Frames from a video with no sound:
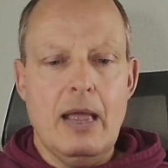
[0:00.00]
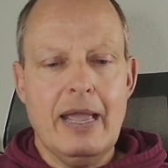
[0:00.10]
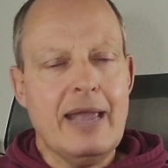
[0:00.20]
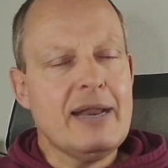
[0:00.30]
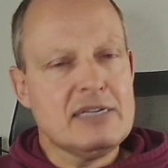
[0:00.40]

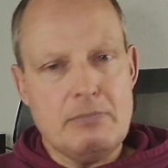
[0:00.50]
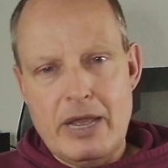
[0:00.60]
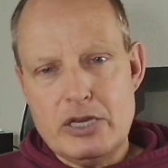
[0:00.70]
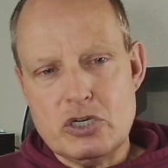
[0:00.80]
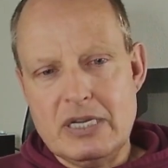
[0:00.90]
Again, as I
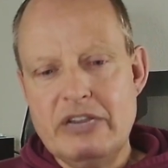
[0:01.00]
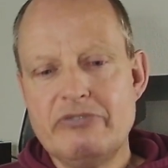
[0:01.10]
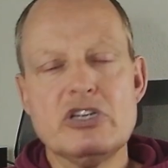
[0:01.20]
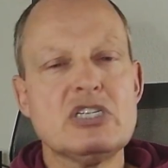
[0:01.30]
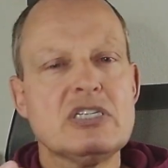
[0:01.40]
mentioned,
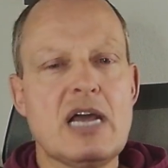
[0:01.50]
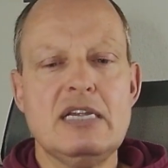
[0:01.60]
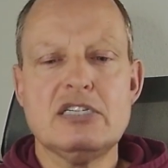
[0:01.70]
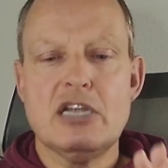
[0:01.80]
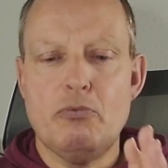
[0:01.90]
even the
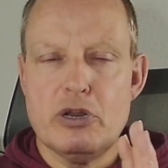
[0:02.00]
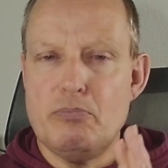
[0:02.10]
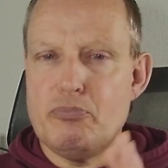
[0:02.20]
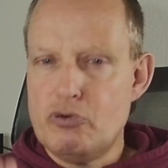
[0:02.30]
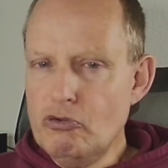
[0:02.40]
studies that want to
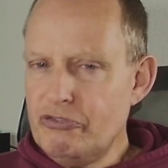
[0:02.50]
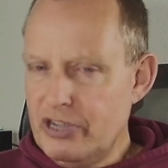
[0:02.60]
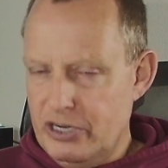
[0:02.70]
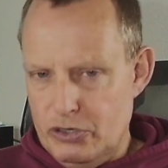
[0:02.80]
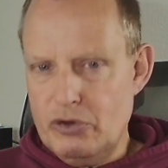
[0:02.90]
prove
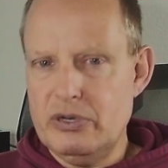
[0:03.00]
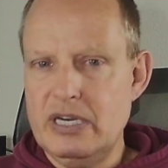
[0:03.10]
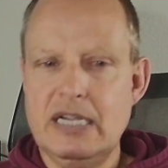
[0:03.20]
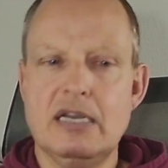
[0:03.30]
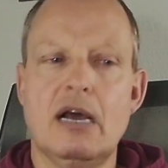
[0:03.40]
that you don't
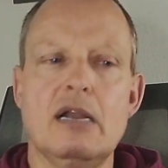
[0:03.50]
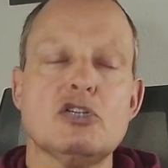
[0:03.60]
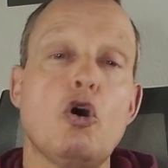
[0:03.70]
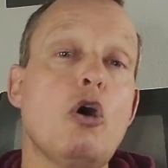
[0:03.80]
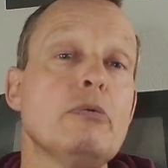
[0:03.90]
need
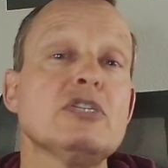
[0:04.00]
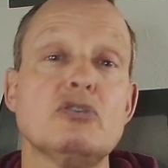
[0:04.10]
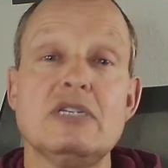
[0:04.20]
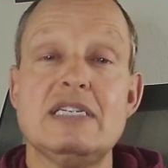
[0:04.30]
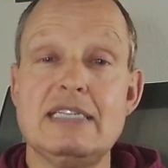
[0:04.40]
e-collars always
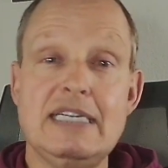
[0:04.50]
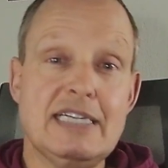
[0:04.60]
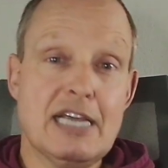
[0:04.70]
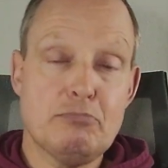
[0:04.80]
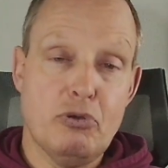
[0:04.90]
concede
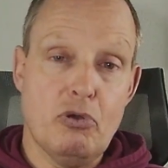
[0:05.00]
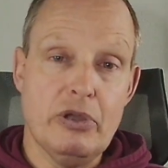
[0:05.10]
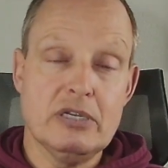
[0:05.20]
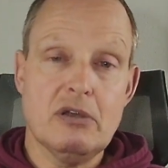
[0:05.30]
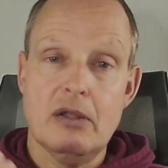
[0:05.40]
that
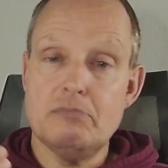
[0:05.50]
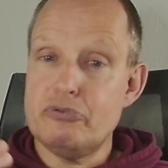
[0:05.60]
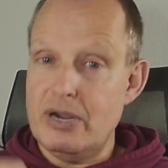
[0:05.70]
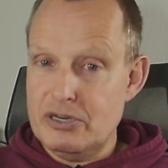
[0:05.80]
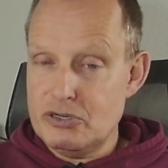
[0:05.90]
point on
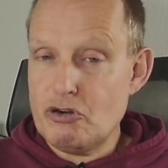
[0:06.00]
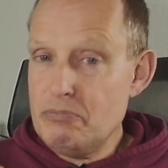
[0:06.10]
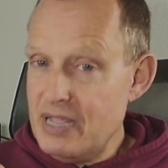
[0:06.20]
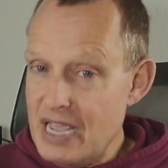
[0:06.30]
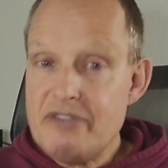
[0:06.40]
predatory
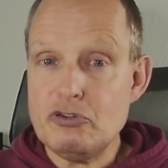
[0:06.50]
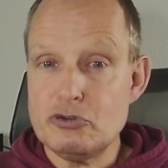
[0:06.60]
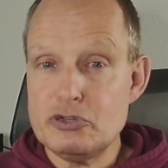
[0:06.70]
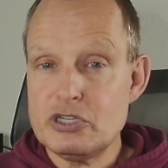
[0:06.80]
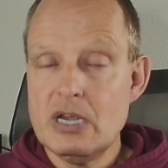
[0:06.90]

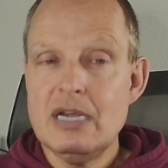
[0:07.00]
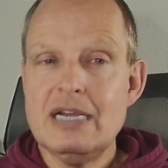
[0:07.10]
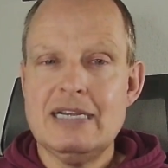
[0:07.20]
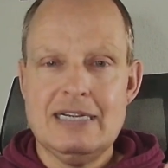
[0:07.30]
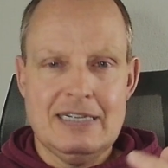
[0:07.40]
behaviors.
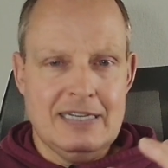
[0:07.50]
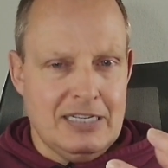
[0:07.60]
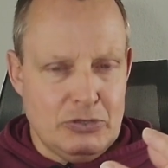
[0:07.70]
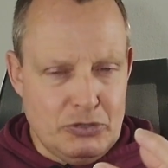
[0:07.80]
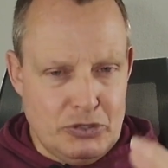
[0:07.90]

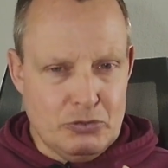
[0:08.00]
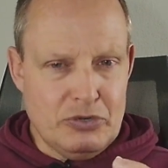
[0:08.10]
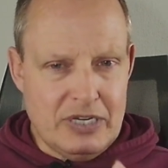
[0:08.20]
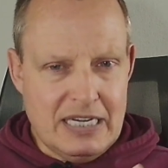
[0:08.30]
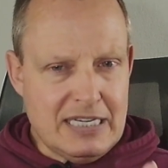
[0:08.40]
You do
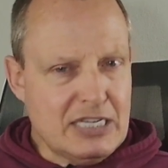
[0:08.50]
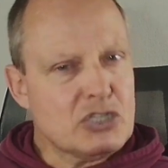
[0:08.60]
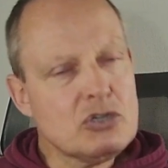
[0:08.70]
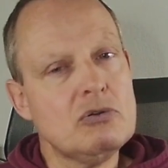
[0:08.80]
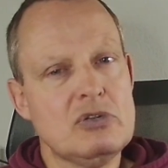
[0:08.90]
need these
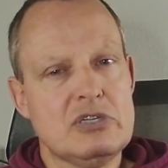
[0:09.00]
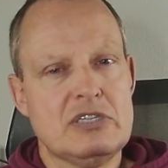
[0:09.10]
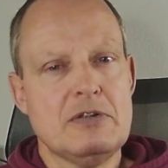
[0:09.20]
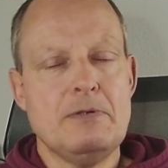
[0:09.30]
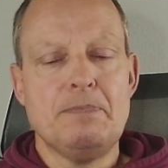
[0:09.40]

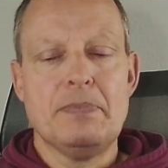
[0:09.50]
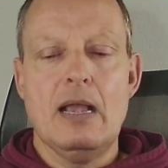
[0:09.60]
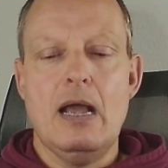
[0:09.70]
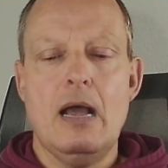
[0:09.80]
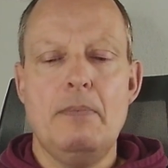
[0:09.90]
tools.
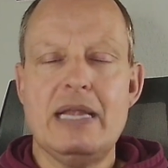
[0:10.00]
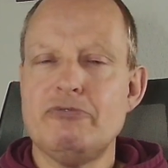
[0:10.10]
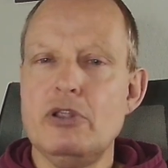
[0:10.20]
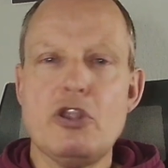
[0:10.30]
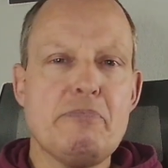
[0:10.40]
That
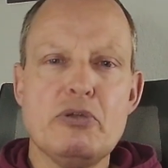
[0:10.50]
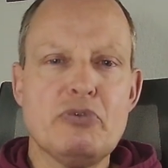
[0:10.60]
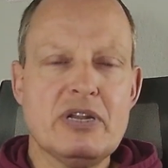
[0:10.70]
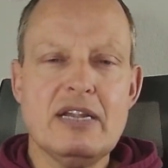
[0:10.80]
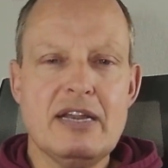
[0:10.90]
will not be
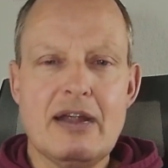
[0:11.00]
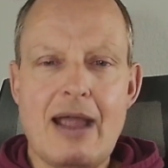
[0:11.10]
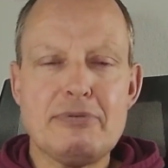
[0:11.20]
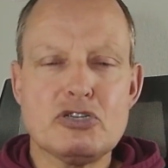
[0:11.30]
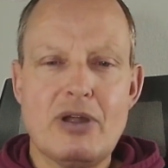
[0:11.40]
written in their
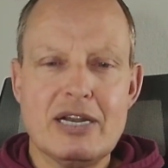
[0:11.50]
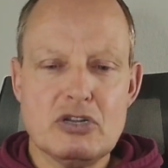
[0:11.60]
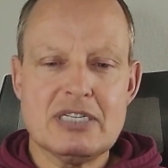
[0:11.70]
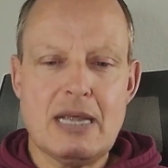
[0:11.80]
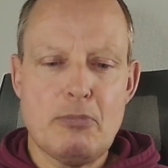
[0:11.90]
abstract
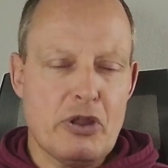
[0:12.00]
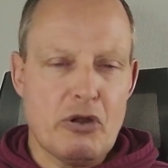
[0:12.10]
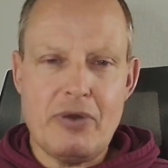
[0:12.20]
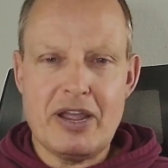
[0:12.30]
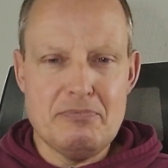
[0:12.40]
or summary
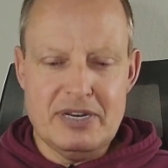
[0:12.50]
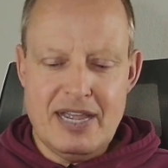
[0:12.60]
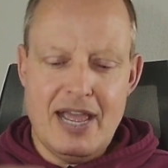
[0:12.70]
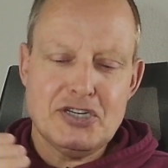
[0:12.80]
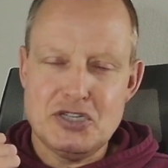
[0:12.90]
or
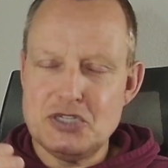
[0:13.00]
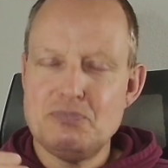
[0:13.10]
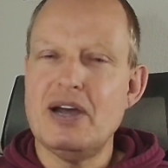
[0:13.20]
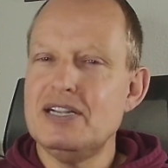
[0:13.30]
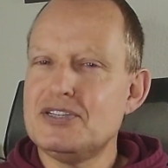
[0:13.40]
recommendations,
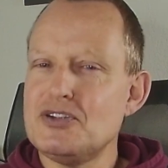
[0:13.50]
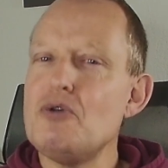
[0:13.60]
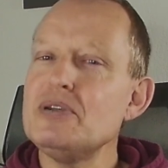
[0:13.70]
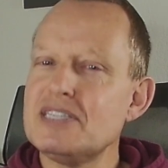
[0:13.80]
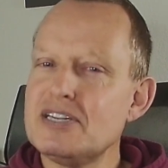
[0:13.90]
but it's
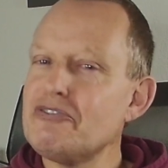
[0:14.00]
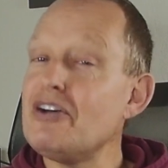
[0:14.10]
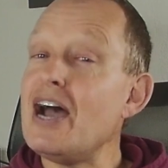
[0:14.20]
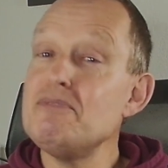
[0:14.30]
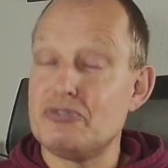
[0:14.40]
always in the
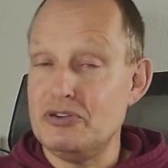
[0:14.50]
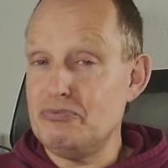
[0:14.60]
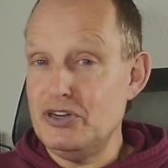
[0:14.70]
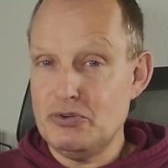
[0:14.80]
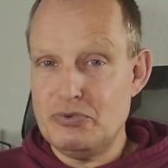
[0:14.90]
fine print
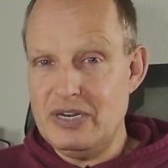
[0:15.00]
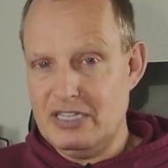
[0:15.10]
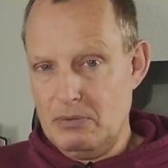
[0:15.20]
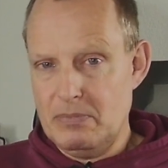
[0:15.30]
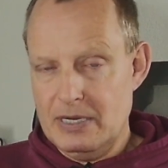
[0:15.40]
when you read
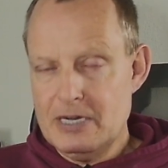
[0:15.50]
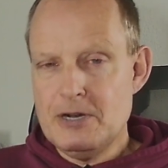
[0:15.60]
them.